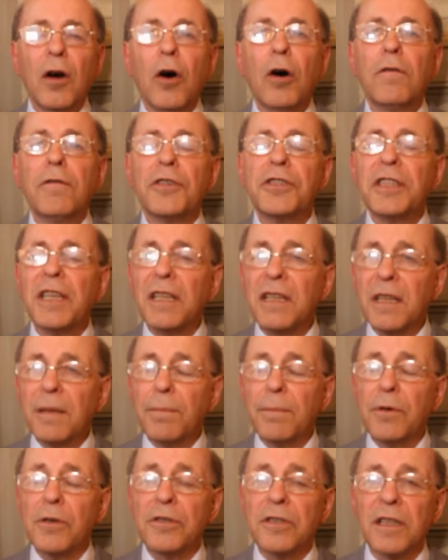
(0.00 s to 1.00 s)
Over
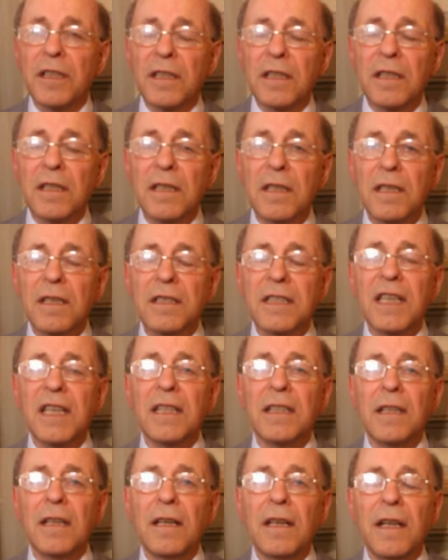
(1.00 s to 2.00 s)
70%
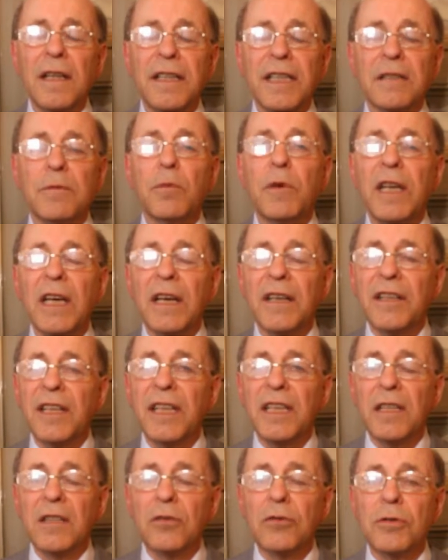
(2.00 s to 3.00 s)
said that we are
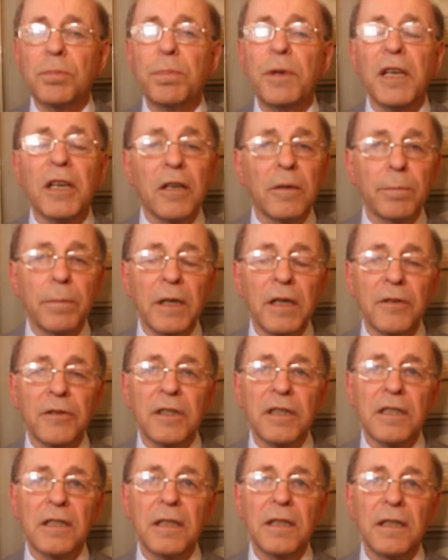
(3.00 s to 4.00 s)
ready to speak about
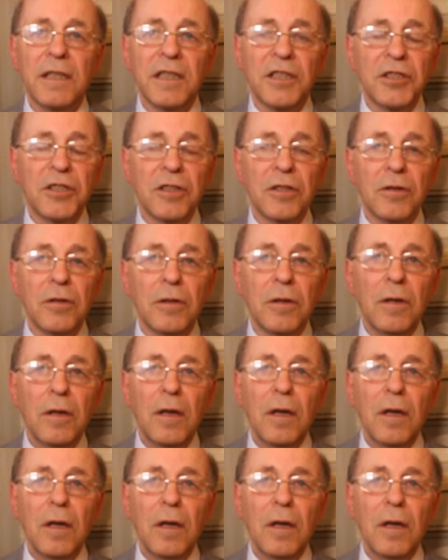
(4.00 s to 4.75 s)
this issue.